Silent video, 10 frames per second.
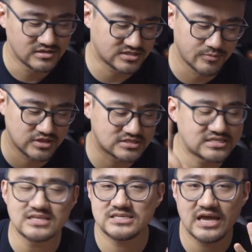some of the
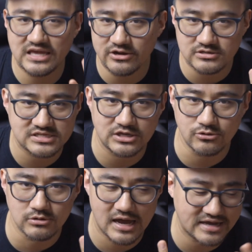Sentai gears that
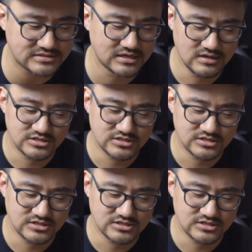you liked,